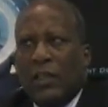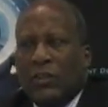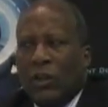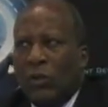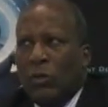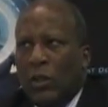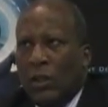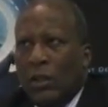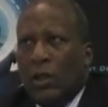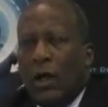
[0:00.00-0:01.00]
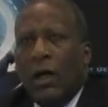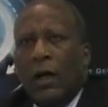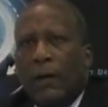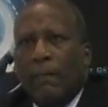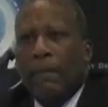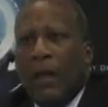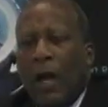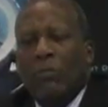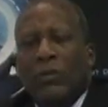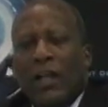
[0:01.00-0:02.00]
And so
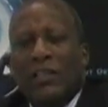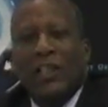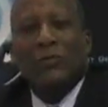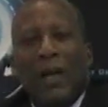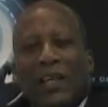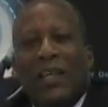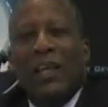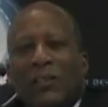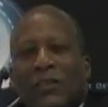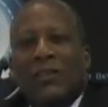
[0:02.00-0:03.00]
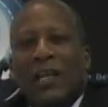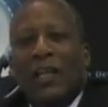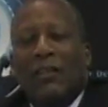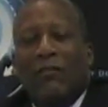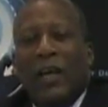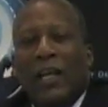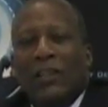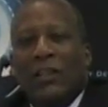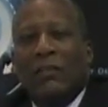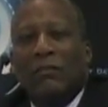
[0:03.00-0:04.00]
I'm trying to teach my kids to take
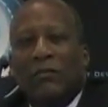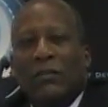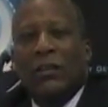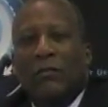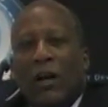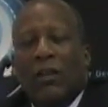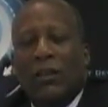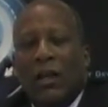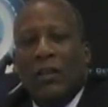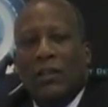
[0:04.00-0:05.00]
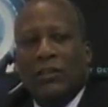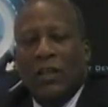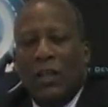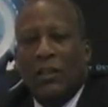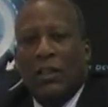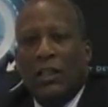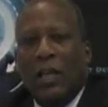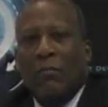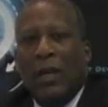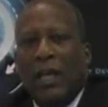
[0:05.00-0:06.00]
advantage of all the contacts that
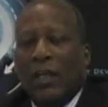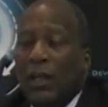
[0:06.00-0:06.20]
they make.